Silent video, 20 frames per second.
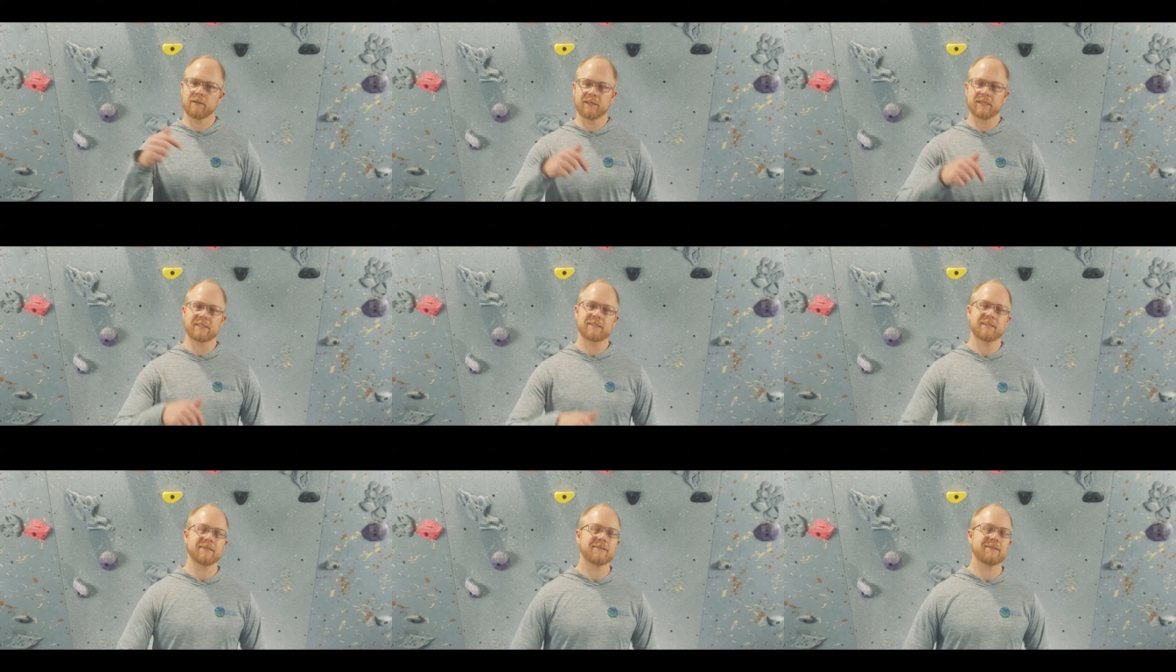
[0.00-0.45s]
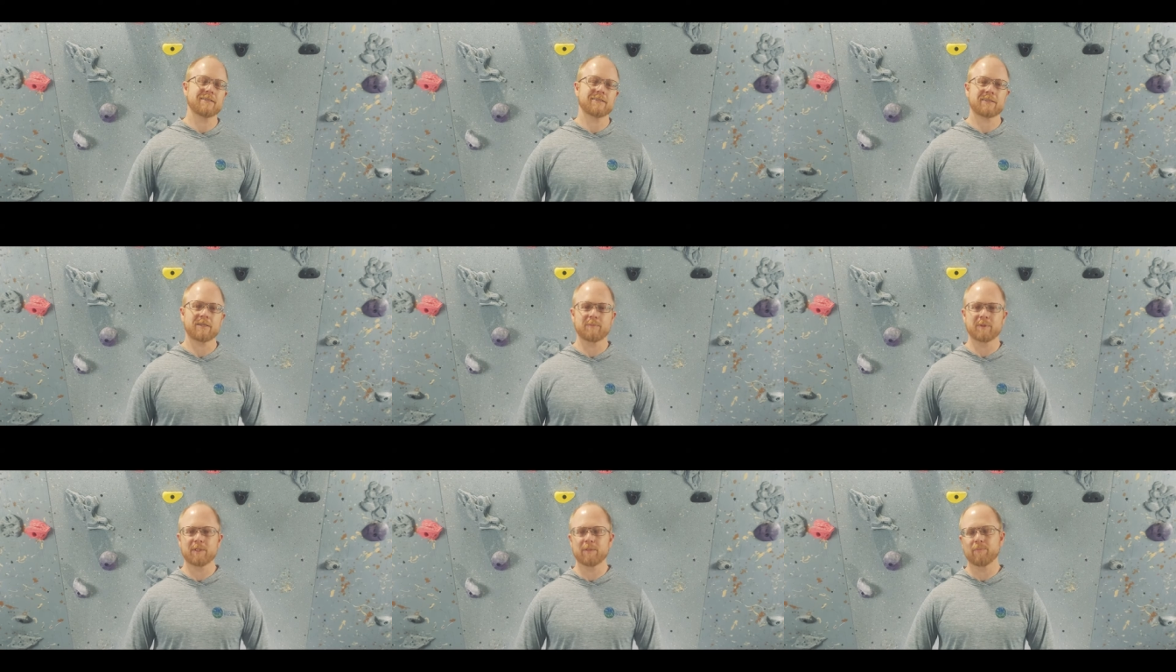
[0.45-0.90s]
The link's in the
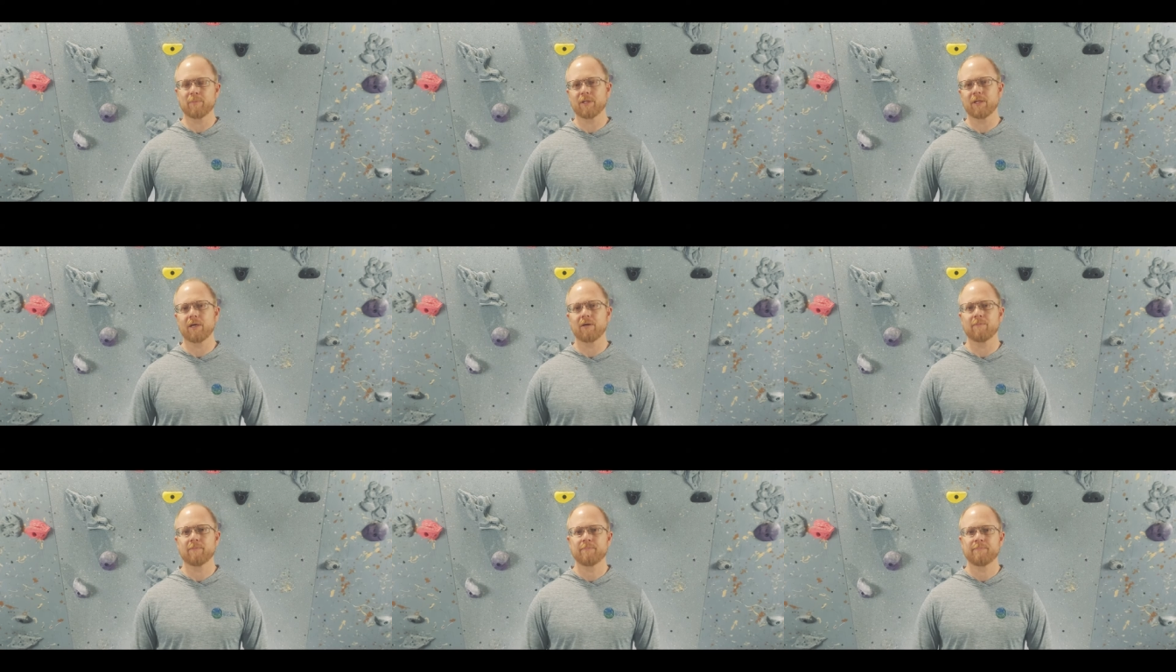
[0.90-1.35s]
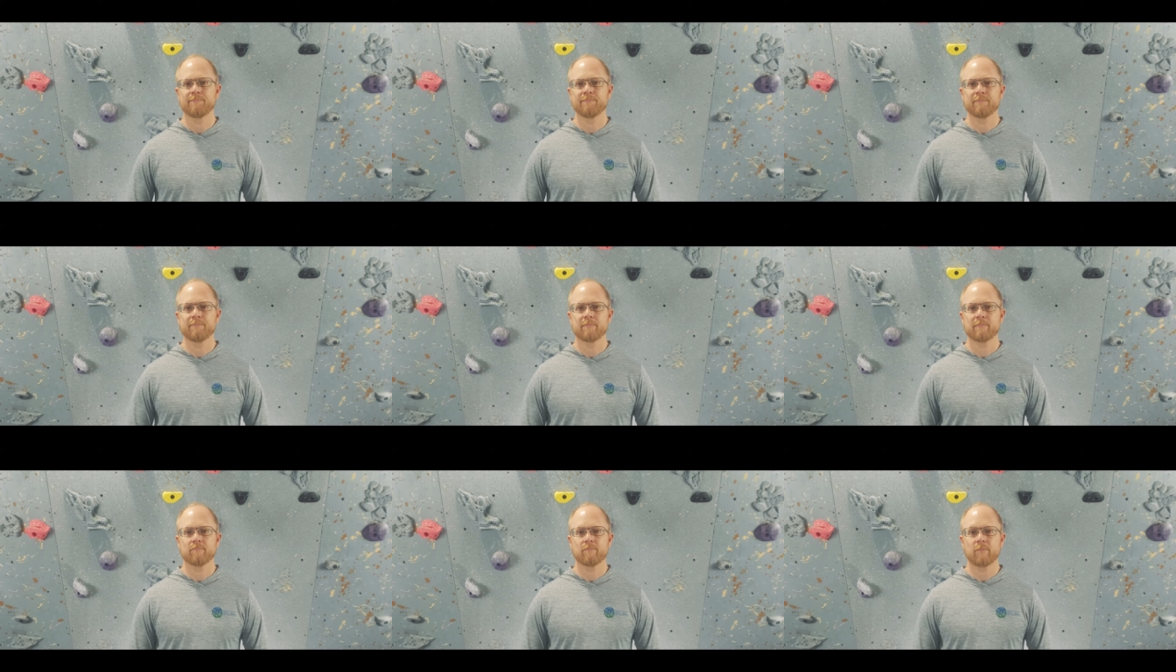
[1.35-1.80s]
description below.
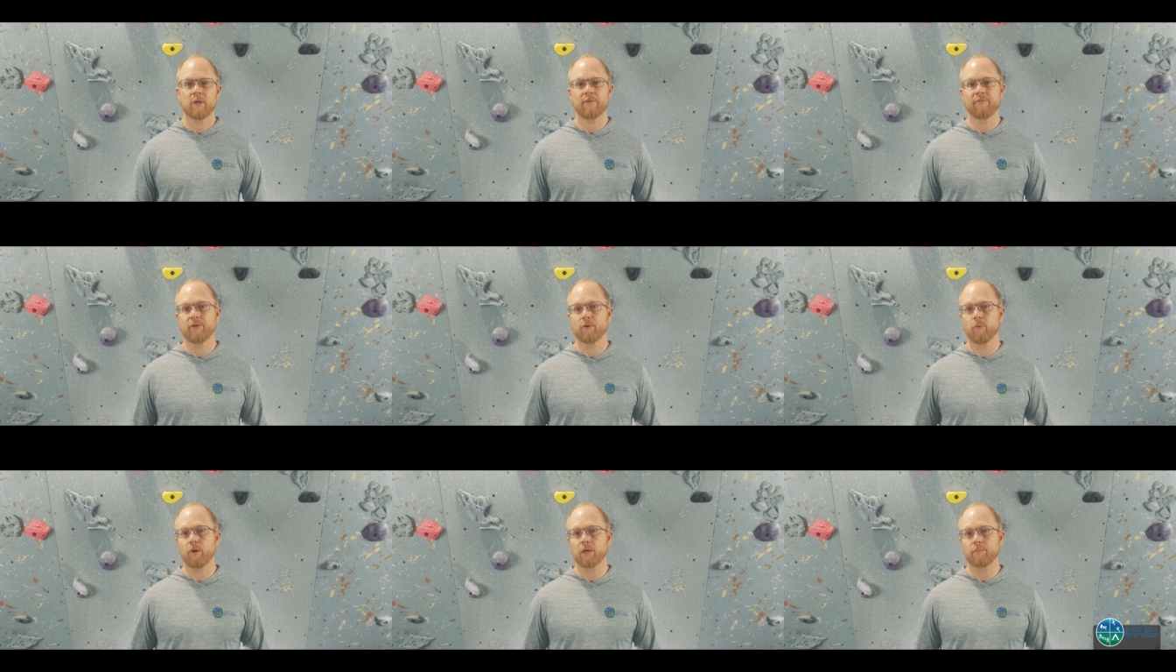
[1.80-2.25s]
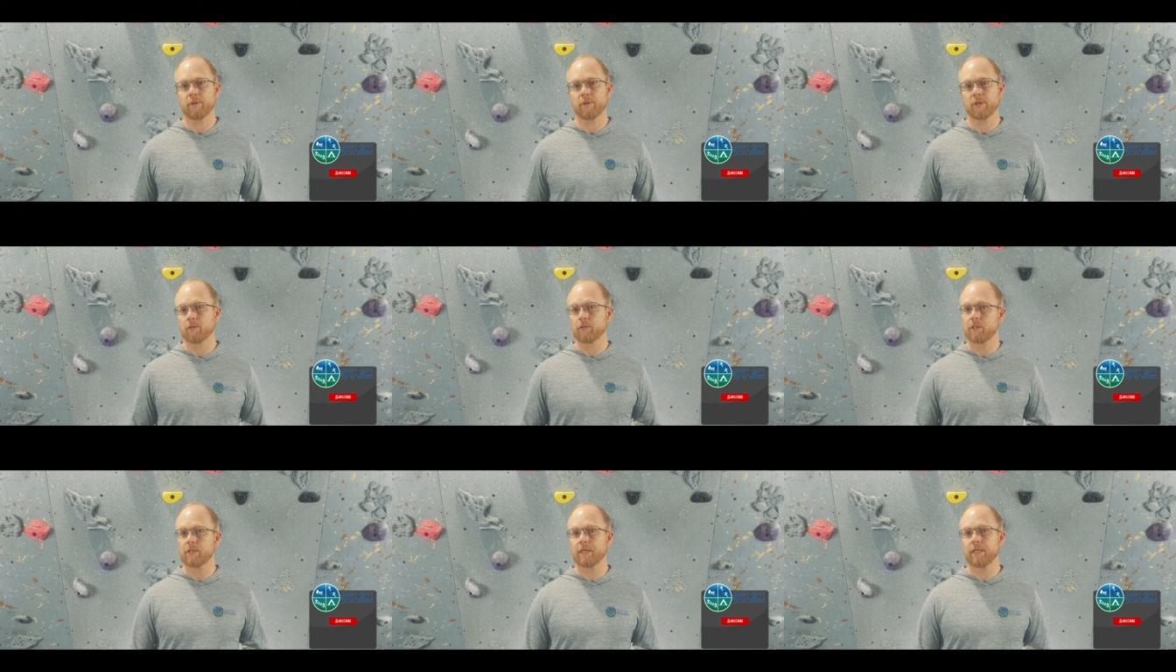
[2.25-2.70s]
And if you want to be
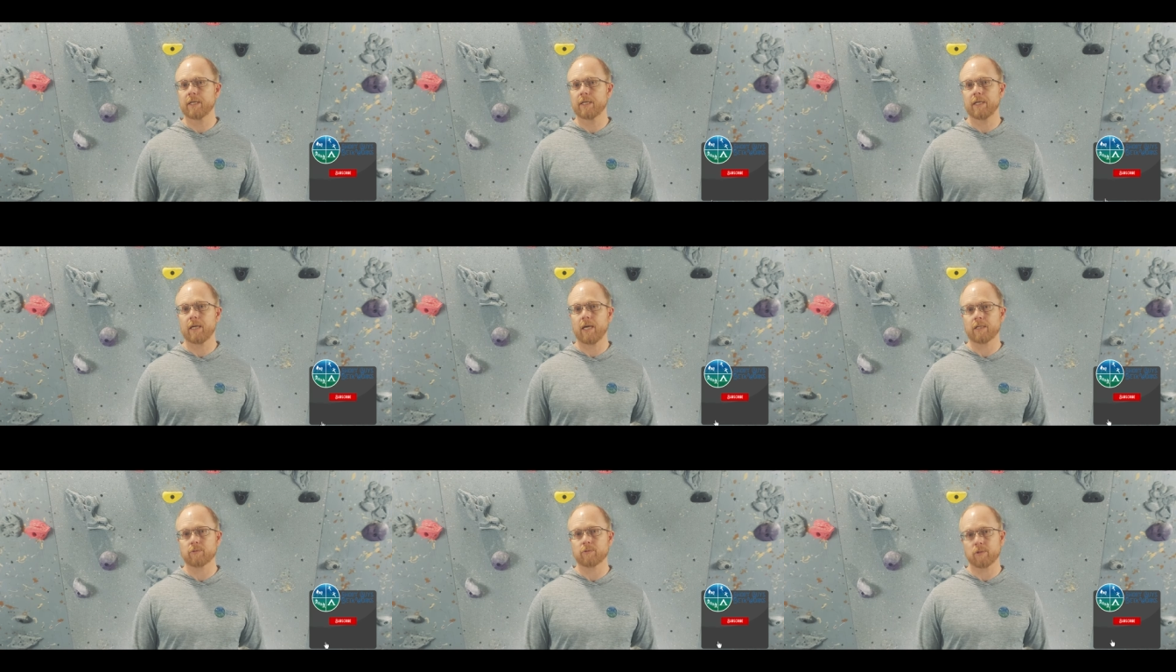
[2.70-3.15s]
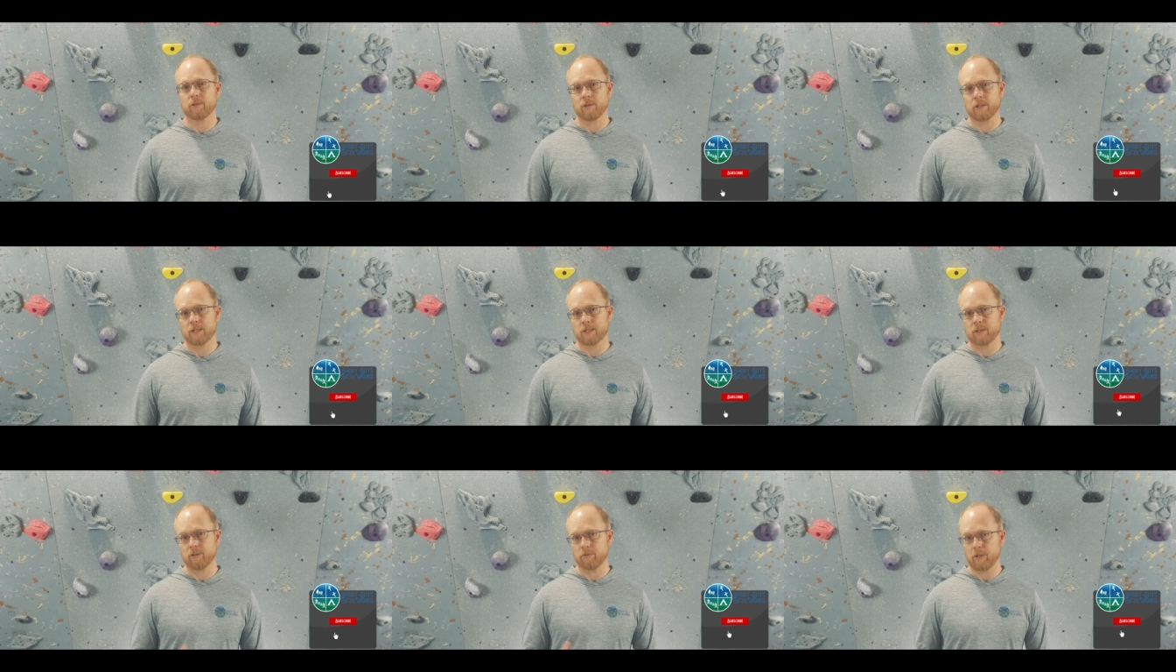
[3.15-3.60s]
alerted as we
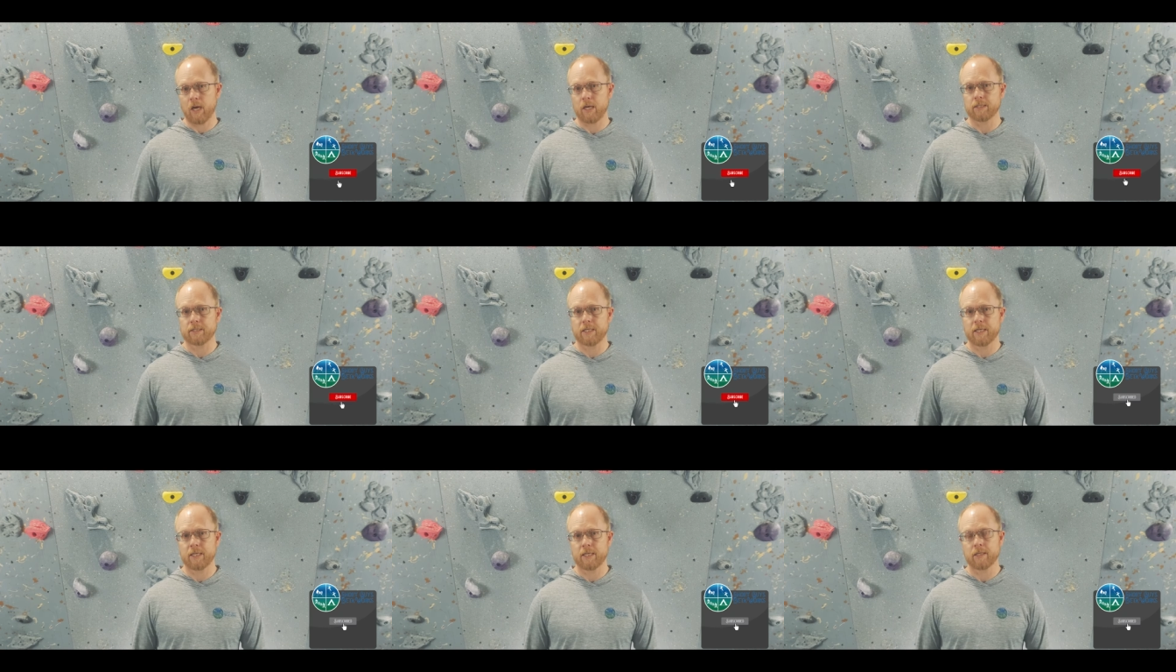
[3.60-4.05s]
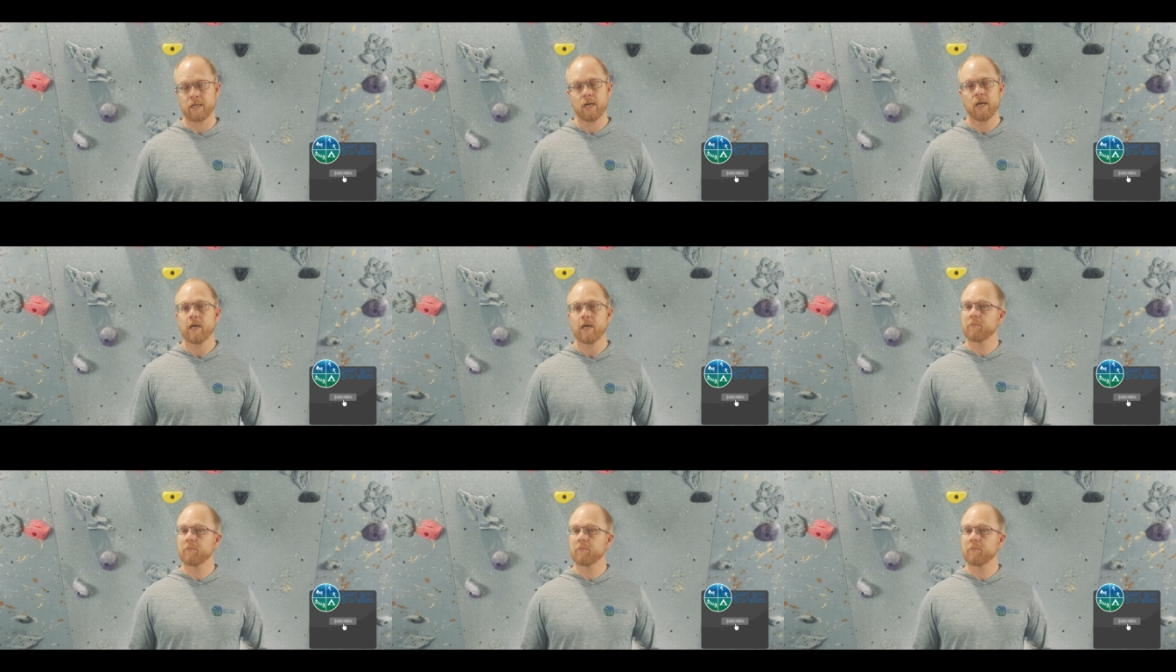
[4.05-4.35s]
release new content,